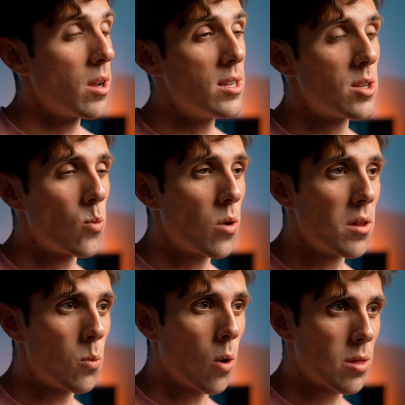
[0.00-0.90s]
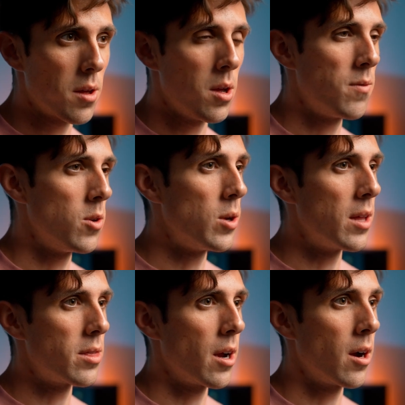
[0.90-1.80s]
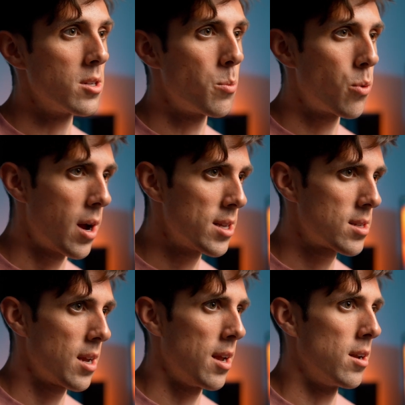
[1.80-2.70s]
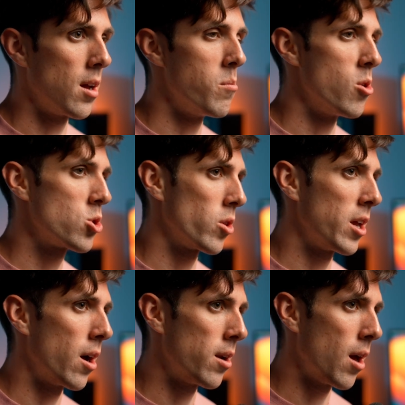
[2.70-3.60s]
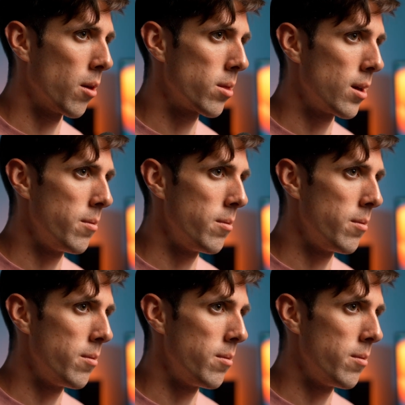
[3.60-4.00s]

Is it really worth it if you get there depressed and emotionally unhealthy?